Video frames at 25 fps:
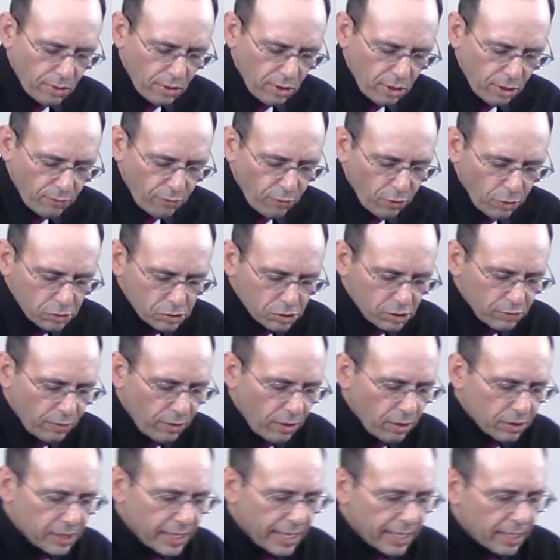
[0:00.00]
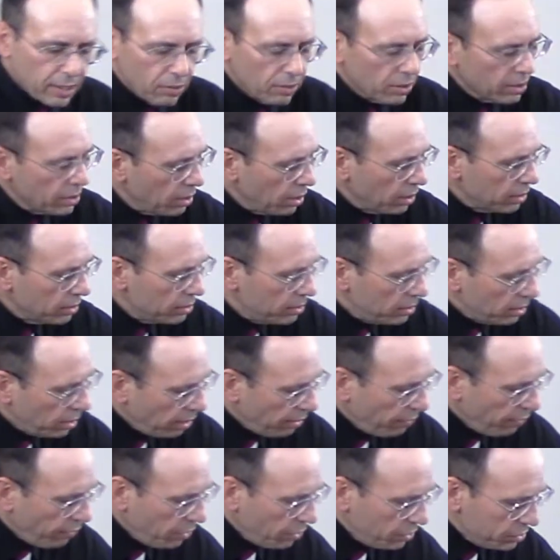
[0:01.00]
First of all, take a look at our
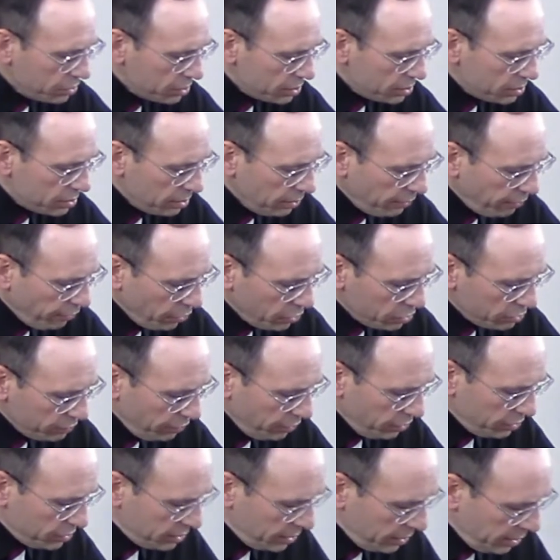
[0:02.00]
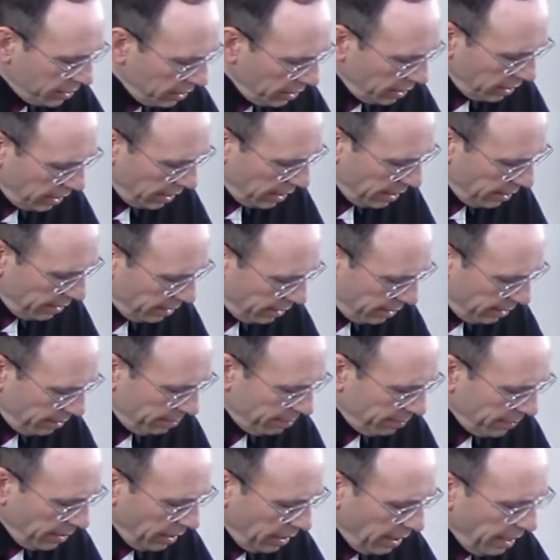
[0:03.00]
verse, first verse
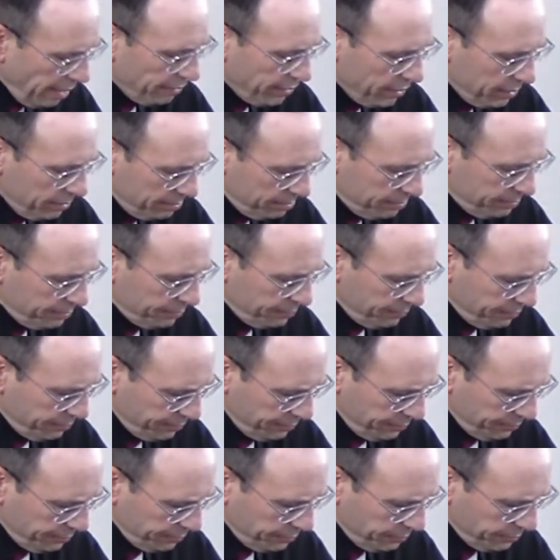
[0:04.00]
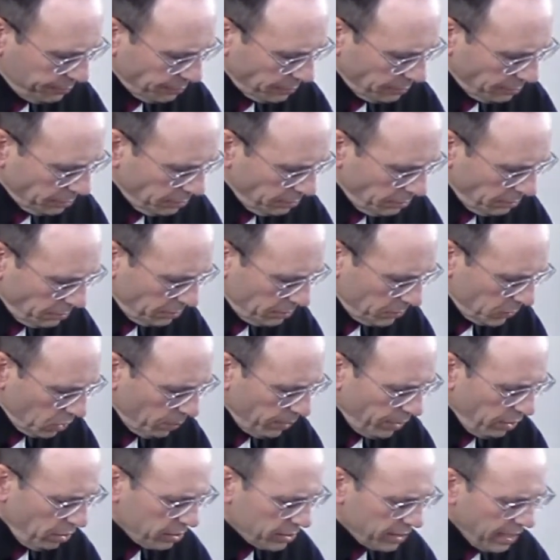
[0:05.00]
11.
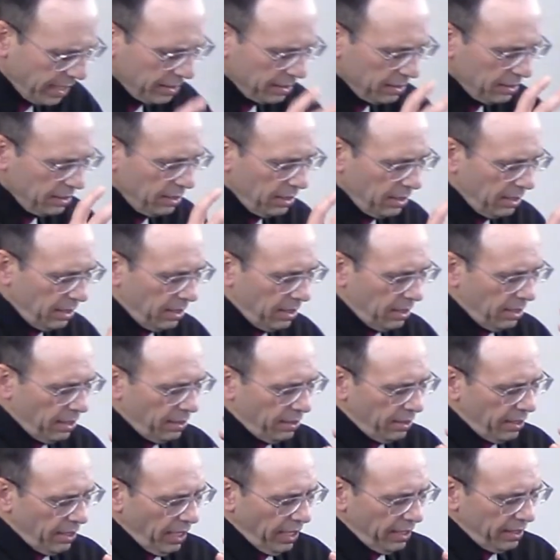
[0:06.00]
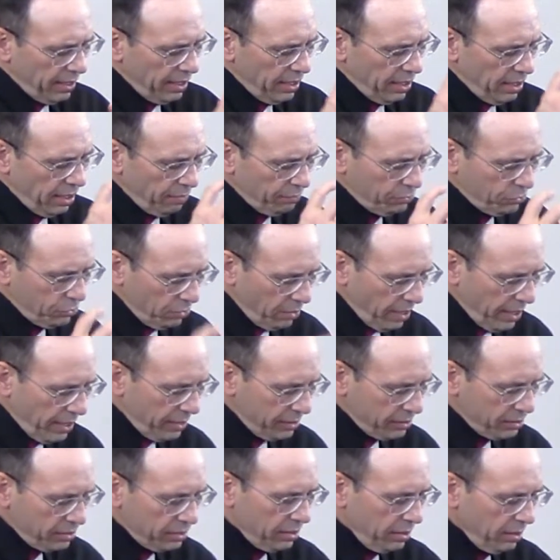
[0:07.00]
We looked at the idea of
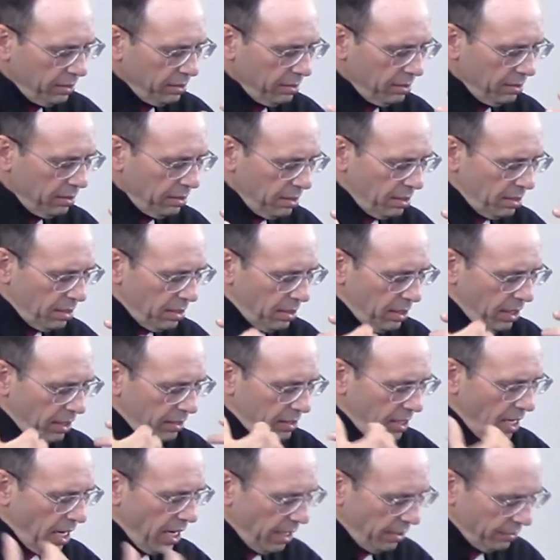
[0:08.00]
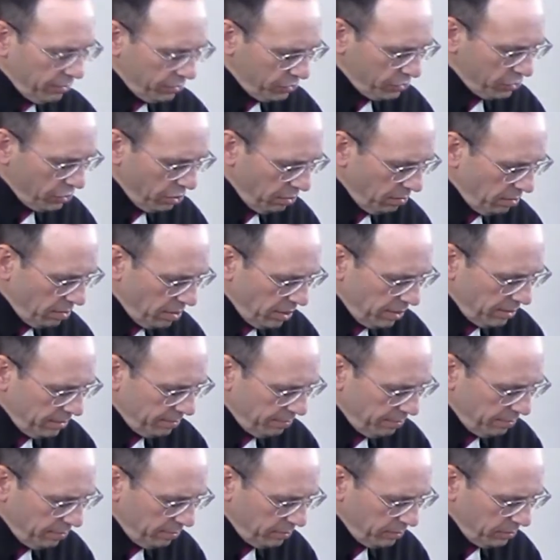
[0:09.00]
dress and attire and so on,
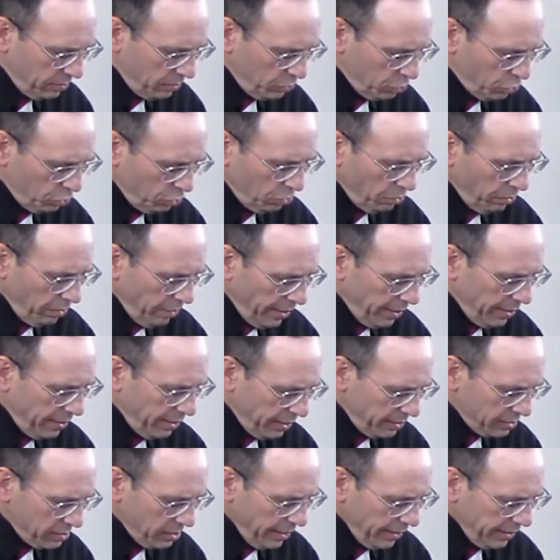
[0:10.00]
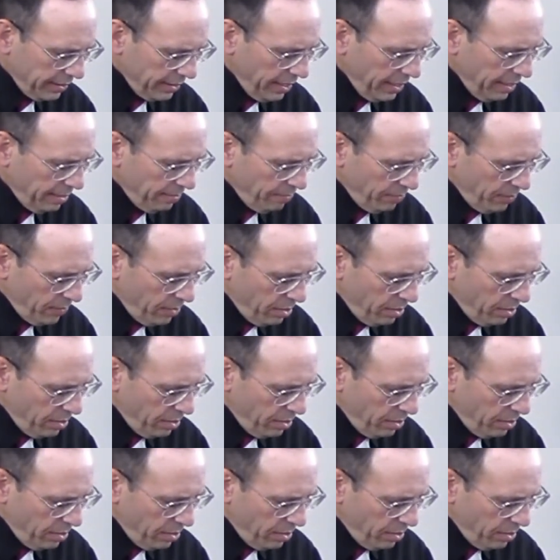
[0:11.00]
jewelry, things like that.